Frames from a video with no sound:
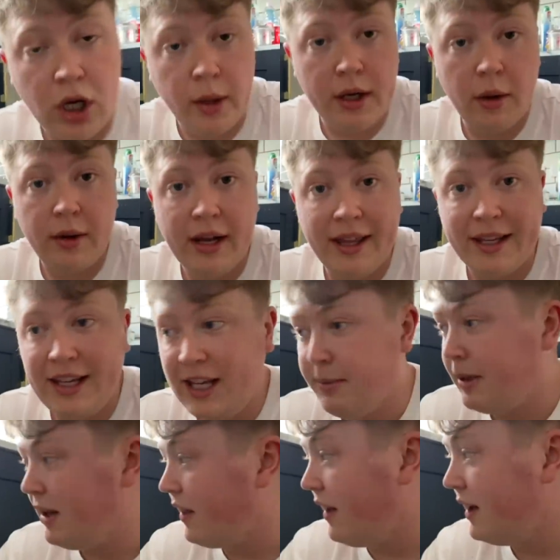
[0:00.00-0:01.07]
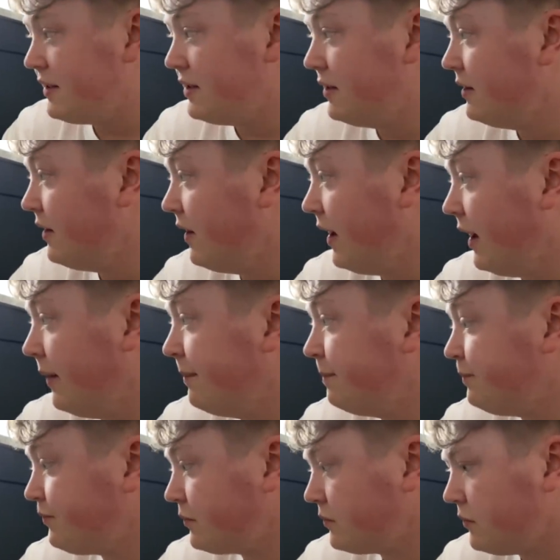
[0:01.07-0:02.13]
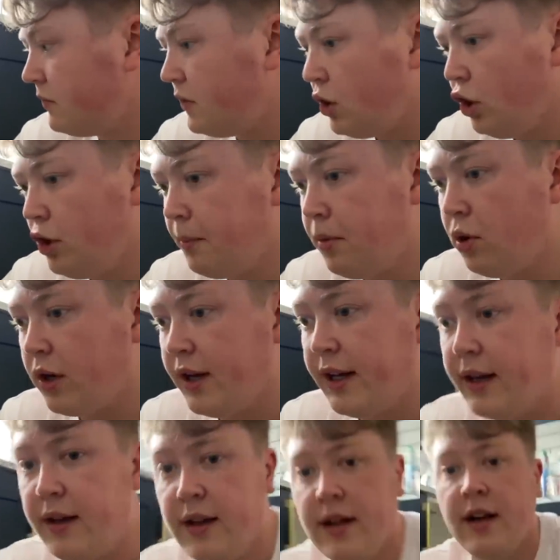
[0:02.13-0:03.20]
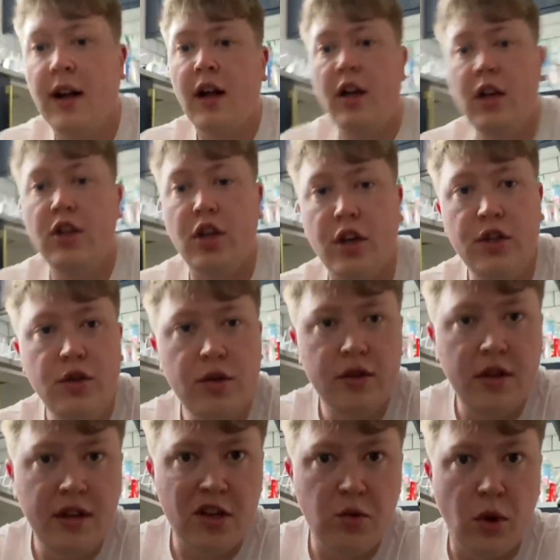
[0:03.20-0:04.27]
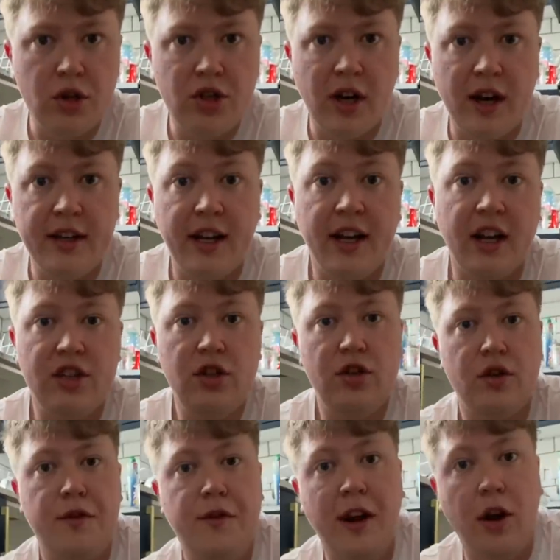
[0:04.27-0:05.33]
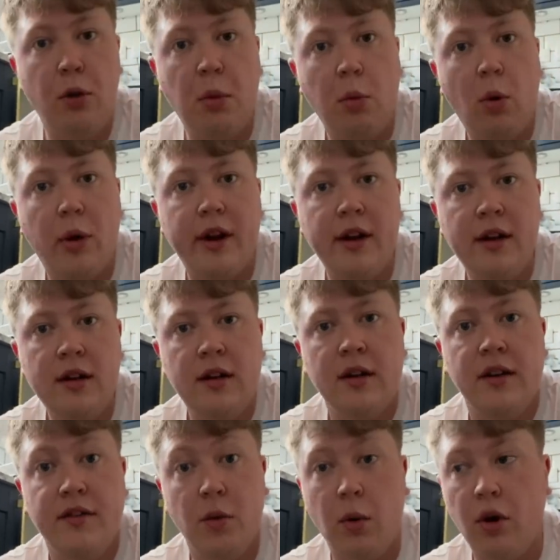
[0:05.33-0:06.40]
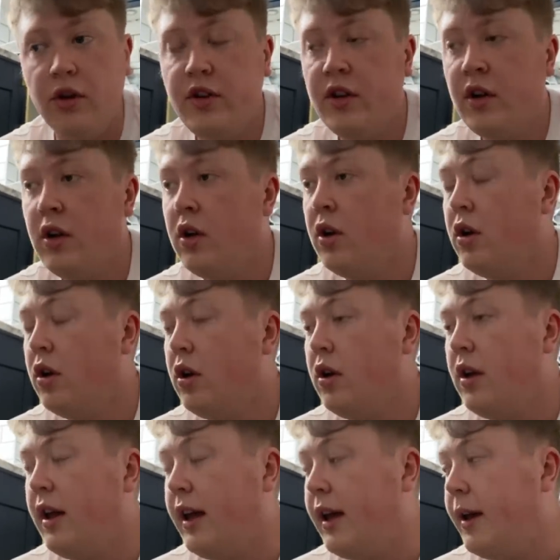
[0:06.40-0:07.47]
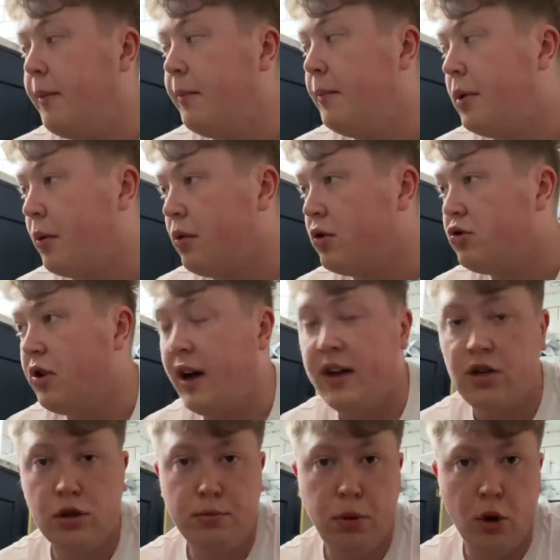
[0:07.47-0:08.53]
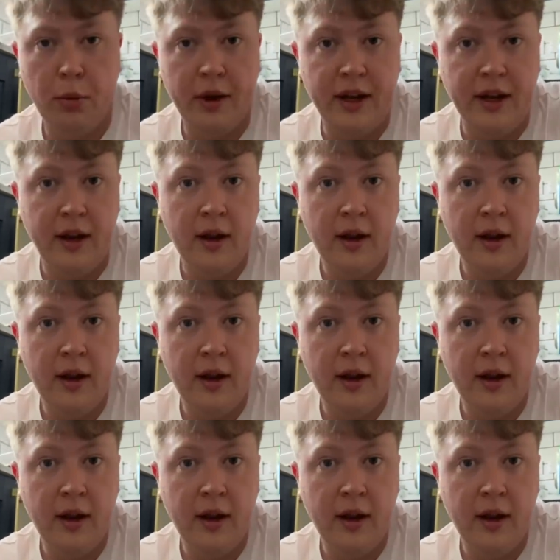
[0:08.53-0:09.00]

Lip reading: out how we get the cable to that, and then you can plug it in. You can use the dishwasher, you can actually just fill it up with water if you want. But I'm gonna try and just plumb it in.